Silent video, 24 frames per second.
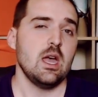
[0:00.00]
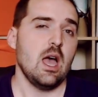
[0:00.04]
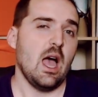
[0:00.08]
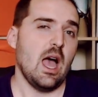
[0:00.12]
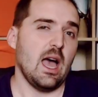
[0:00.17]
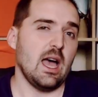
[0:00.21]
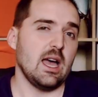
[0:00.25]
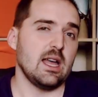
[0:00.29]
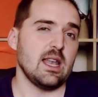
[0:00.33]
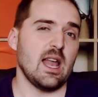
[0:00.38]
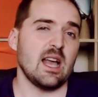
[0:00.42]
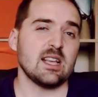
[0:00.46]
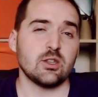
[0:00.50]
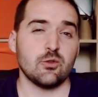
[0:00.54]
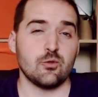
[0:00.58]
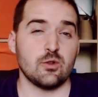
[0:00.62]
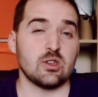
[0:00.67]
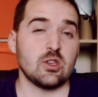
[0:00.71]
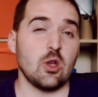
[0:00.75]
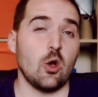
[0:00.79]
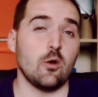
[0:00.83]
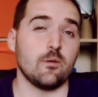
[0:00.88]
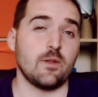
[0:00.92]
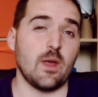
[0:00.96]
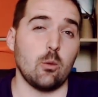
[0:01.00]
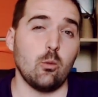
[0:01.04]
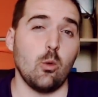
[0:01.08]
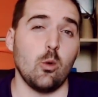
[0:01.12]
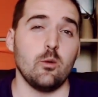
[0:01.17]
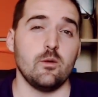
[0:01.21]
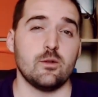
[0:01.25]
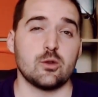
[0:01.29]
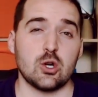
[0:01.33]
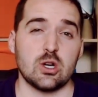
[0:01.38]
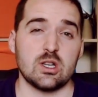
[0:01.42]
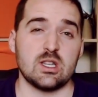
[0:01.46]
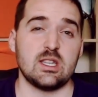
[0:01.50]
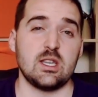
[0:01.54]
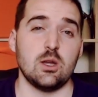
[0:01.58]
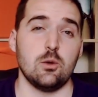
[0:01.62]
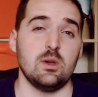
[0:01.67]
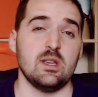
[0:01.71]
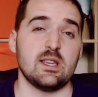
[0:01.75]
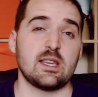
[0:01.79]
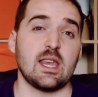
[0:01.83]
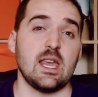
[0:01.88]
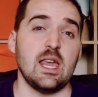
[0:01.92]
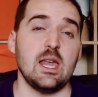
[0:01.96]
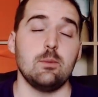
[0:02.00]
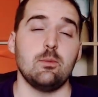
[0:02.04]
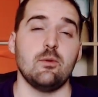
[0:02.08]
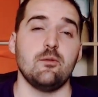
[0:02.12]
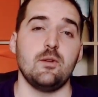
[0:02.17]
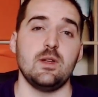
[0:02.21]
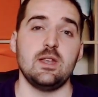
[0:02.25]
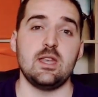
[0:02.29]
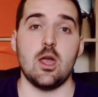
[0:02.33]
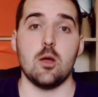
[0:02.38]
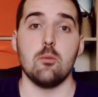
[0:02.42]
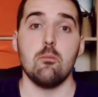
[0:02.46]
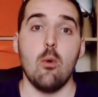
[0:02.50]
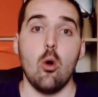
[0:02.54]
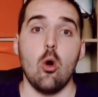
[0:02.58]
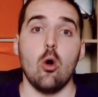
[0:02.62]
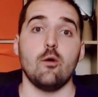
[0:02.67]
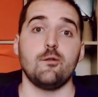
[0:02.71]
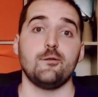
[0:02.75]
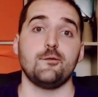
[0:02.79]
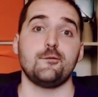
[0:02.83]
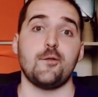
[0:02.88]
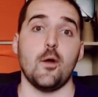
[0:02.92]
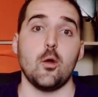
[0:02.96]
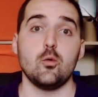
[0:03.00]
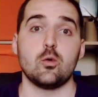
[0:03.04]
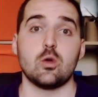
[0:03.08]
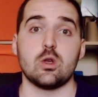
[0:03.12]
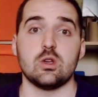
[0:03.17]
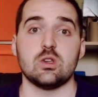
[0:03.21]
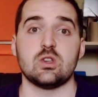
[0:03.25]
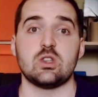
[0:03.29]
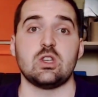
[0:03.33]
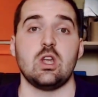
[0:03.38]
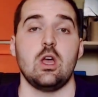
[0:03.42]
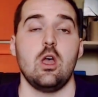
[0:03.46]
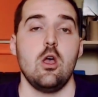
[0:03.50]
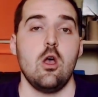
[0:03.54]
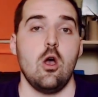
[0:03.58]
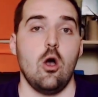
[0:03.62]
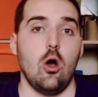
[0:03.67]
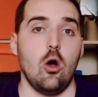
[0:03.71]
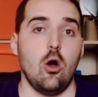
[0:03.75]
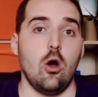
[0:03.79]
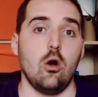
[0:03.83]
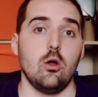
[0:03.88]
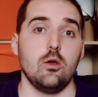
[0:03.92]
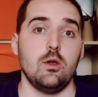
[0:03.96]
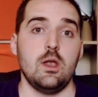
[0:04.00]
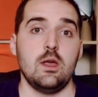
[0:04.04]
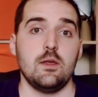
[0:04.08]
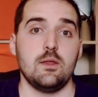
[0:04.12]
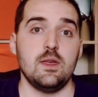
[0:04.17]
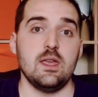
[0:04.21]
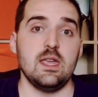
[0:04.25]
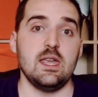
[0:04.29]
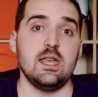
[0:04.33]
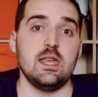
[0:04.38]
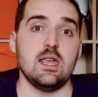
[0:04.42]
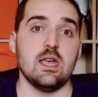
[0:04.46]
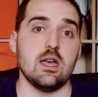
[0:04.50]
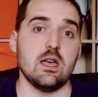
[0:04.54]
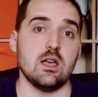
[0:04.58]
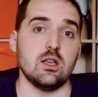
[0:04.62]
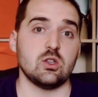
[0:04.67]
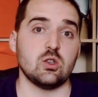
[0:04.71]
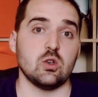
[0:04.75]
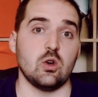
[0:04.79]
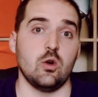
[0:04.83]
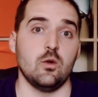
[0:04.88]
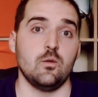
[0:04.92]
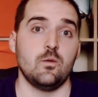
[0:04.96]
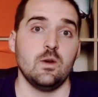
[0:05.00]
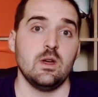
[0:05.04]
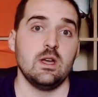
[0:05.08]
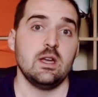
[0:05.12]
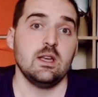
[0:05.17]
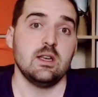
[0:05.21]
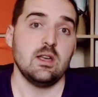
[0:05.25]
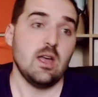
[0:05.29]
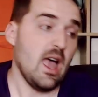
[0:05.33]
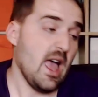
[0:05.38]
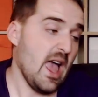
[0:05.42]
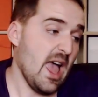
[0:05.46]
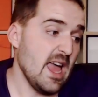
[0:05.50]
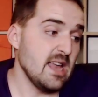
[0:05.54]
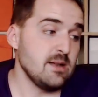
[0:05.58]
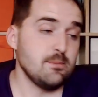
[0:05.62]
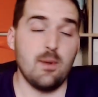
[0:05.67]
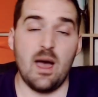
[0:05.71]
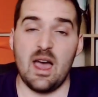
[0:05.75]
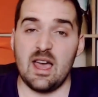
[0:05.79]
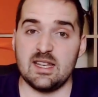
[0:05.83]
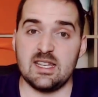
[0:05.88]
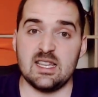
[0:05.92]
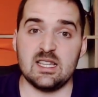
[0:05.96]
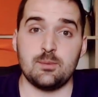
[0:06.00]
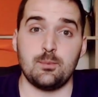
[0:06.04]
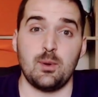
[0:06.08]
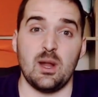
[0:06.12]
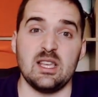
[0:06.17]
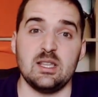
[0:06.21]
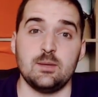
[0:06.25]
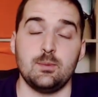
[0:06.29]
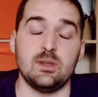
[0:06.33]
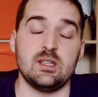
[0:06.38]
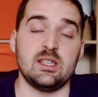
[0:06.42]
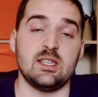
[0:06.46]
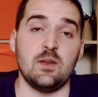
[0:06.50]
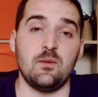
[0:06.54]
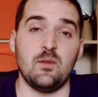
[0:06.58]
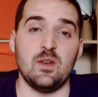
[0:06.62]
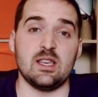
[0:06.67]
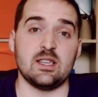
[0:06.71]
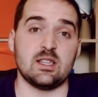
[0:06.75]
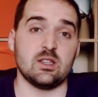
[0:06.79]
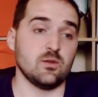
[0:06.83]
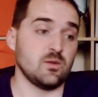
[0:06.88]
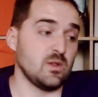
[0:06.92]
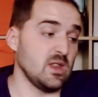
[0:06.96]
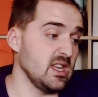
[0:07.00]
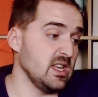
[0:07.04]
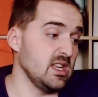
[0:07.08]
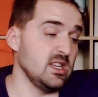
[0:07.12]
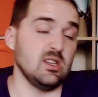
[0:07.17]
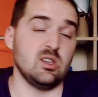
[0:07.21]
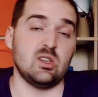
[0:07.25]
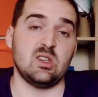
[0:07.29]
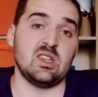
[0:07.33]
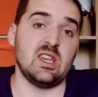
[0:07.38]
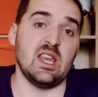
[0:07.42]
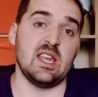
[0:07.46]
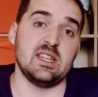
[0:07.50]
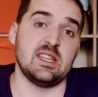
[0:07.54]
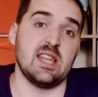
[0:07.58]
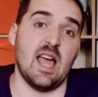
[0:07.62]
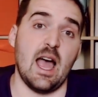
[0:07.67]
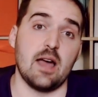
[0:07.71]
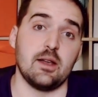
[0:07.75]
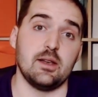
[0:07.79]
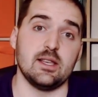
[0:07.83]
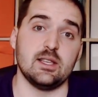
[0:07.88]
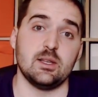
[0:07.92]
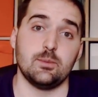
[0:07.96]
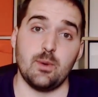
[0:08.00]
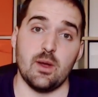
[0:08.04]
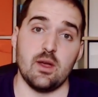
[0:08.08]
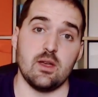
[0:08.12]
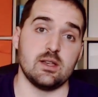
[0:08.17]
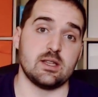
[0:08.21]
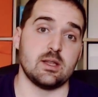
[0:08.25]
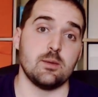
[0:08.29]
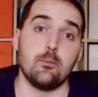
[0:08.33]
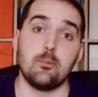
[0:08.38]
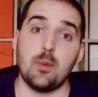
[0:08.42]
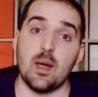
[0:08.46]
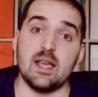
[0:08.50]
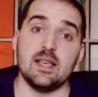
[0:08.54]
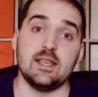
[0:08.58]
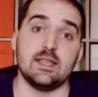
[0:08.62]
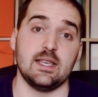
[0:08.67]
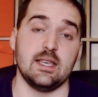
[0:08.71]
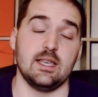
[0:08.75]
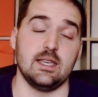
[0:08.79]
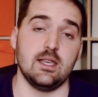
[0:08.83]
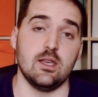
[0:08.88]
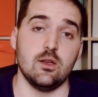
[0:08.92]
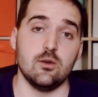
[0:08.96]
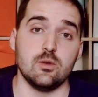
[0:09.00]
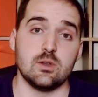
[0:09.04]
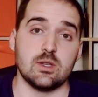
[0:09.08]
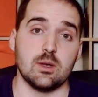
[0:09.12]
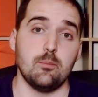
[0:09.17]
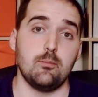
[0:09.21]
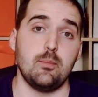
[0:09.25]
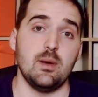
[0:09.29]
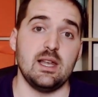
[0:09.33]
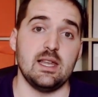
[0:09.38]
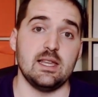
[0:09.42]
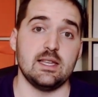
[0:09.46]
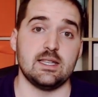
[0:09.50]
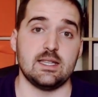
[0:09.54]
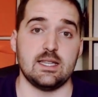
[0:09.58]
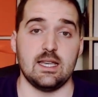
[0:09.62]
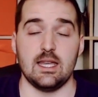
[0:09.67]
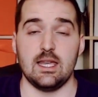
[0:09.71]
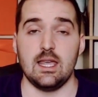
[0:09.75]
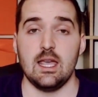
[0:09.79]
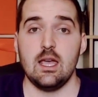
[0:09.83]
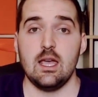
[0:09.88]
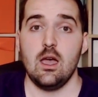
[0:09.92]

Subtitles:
And as a result of that, what we've tried to do is keep the video more focused on the sort of head-mounted display specifics of the sit-down experience, the basic usability.